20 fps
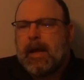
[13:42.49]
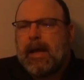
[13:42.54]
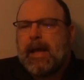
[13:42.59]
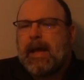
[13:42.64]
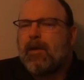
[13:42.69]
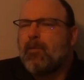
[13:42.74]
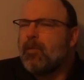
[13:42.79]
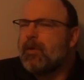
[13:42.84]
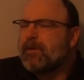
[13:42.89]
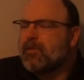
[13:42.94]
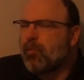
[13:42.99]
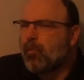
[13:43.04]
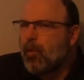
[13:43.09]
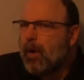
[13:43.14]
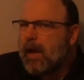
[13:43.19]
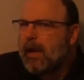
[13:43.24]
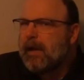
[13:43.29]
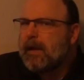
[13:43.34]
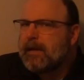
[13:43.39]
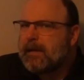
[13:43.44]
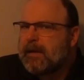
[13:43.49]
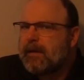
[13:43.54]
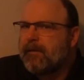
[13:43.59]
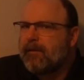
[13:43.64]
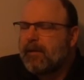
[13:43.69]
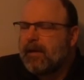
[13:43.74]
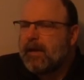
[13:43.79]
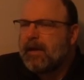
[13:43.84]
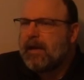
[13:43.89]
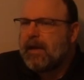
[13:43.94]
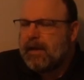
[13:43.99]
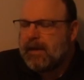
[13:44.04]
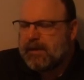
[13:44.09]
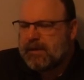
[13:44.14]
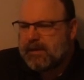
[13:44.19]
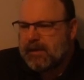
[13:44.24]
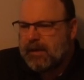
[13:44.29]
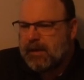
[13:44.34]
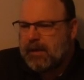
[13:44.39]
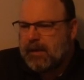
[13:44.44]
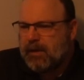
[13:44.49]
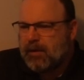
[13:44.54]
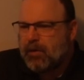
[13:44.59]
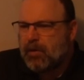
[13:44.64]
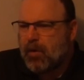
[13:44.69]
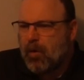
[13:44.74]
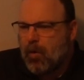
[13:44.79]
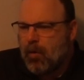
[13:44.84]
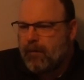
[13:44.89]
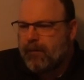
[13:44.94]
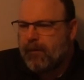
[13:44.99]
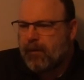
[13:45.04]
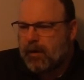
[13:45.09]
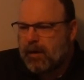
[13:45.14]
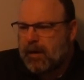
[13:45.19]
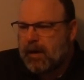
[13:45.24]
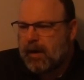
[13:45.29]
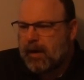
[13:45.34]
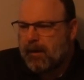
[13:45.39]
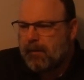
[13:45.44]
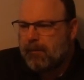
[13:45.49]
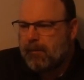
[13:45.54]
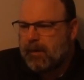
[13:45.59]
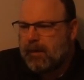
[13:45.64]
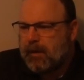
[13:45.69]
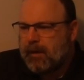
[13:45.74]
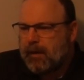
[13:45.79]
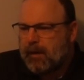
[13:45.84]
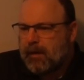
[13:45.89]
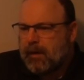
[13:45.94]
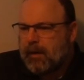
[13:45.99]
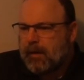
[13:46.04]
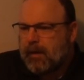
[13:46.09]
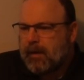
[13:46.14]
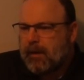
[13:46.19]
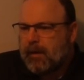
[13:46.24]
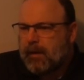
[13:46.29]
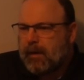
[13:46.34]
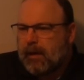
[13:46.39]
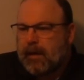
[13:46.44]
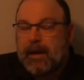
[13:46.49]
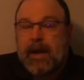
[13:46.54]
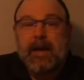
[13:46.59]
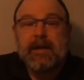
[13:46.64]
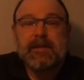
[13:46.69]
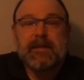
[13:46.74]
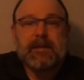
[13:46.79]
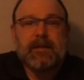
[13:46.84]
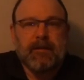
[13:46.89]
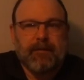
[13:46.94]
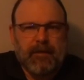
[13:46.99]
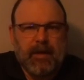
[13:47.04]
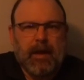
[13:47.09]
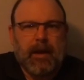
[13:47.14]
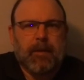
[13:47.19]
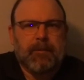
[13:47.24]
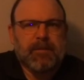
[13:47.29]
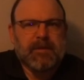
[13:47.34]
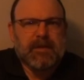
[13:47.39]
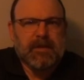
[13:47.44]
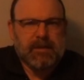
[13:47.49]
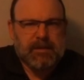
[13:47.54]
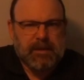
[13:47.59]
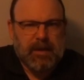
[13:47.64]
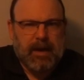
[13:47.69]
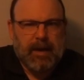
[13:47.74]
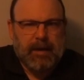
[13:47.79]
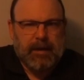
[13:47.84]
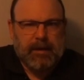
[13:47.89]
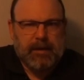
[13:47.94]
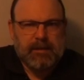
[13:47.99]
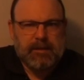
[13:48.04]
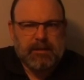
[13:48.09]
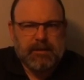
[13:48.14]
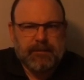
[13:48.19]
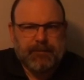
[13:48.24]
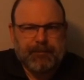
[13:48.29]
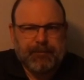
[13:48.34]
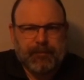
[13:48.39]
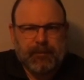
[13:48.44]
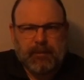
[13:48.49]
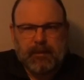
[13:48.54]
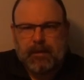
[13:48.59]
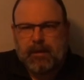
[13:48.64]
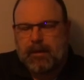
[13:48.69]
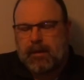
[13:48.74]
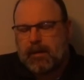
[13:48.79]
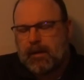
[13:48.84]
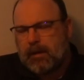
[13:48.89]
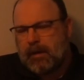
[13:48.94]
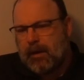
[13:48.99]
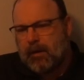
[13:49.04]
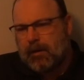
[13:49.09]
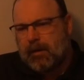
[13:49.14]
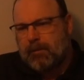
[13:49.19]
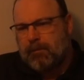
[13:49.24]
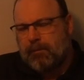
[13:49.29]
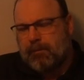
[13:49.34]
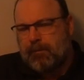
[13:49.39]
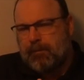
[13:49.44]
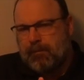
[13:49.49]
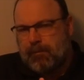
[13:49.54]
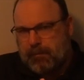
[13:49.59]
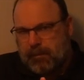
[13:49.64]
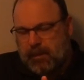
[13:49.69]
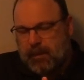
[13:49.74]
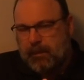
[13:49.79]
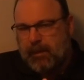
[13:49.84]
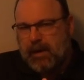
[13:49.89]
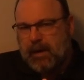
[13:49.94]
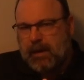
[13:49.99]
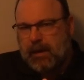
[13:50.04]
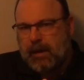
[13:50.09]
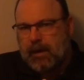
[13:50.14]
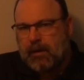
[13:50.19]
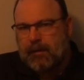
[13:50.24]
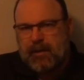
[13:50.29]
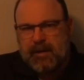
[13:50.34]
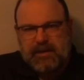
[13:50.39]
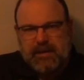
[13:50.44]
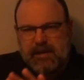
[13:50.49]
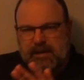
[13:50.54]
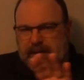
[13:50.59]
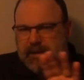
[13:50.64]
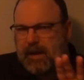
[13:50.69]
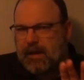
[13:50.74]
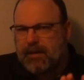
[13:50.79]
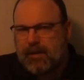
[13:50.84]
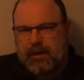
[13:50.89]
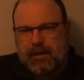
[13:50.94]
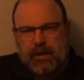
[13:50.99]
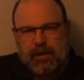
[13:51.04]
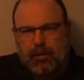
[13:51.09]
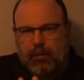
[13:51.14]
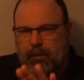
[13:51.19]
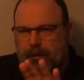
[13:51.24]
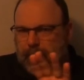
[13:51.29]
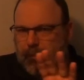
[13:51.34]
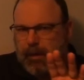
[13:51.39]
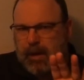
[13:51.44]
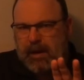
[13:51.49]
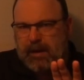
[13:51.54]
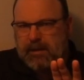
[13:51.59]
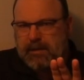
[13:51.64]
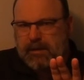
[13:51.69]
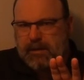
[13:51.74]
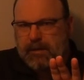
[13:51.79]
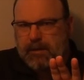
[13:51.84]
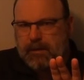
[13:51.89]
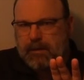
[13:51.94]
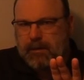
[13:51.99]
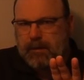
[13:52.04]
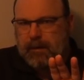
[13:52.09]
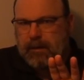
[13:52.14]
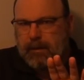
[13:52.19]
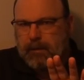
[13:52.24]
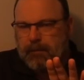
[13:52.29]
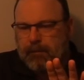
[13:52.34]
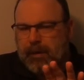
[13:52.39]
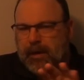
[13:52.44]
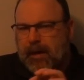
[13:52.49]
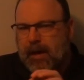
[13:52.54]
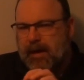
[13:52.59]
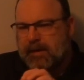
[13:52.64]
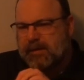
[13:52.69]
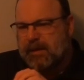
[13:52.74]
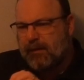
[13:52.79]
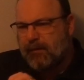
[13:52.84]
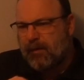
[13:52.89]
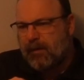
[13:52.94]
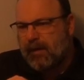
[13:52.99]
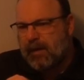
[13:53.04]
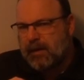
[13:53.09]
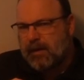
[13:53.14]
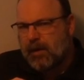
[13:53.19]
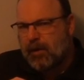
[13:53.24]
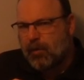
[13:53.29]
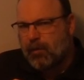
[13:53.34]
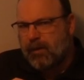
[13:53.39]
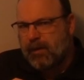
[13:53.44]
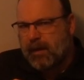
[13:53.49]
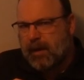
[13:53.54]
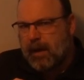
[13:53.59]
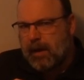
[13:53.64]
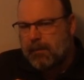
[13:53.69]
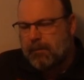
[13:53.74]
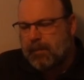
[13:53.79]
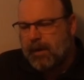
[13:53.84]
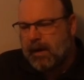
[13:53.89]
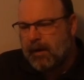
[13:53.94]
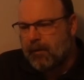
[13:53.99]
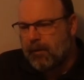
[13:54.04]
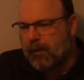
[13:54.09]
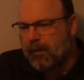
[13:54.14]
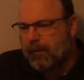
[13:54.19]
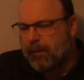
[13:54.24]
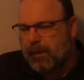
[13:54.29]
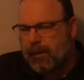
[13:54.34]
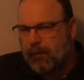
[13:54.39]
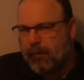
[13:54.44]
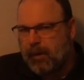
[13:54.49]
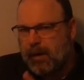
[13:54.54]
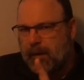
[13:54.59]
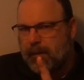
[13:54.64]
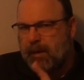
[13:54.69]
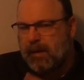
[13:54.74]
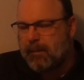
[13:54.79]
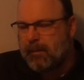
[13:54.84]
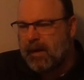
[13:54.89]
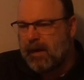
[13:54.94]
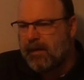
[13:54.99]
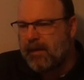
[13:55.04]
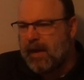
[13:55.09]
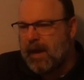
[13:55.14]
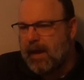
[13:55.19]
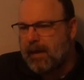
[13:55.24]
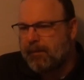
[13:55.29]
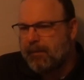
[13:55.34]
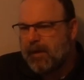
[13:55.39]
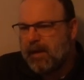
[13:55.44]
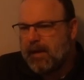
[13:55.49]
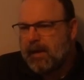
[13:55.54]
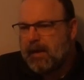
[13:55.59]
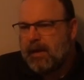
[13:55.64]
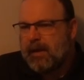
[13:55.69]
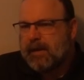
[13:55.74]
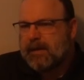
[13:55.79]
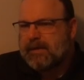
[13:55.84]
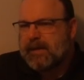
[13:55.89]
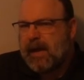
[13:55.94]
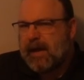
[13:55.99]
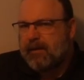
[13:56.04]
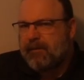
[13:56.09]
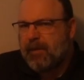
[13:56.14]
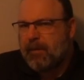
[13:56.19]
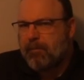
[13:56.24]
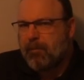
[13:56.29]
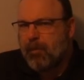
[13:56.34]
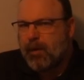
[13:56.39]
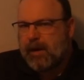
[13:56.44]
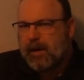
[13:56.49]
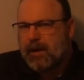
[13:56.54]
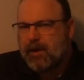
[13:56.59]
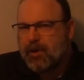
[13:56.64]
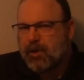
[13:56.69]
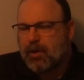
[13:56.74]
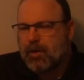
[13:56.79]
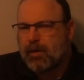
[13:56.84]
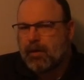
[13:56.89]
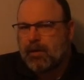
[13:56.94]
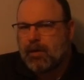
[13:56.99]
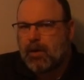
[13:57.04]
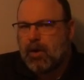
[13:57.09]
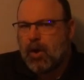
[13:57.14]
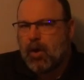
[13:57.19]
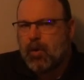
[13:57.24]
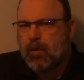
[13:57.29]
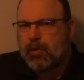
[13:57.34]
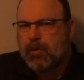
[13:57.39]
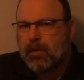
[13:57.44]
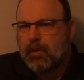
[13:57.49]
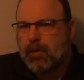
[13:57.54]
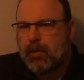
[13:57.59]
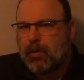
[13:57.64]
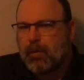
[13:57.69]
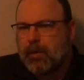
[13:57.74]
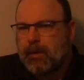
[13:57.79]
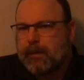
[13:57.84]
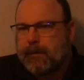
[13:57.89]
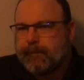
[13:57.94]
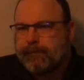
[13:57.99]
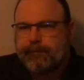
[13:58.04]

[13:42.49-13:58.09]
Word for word: it was relatively easy to overcome less developed societies. Now, to be clear, this has nothing to do with race, but has everything to do with gunpowder. What I mean by that is that if the British could go to